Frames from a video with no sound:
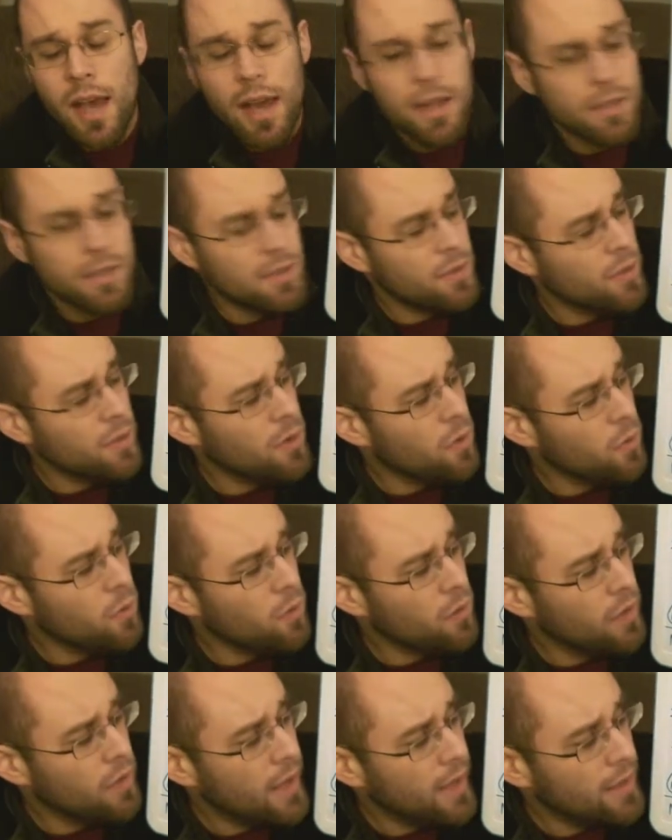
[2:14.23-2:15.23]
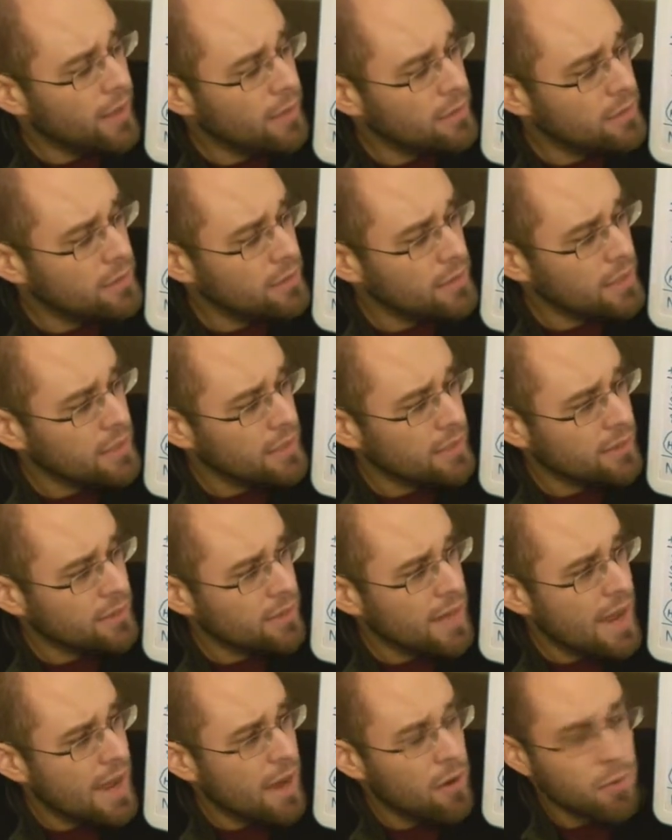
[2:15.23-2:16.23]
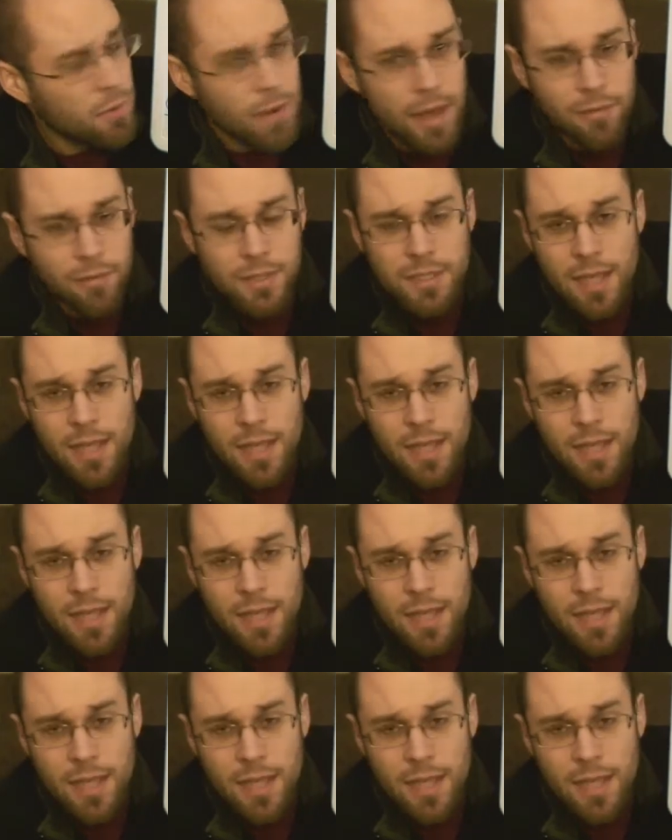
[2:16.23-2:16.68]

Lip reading: So the goal is now every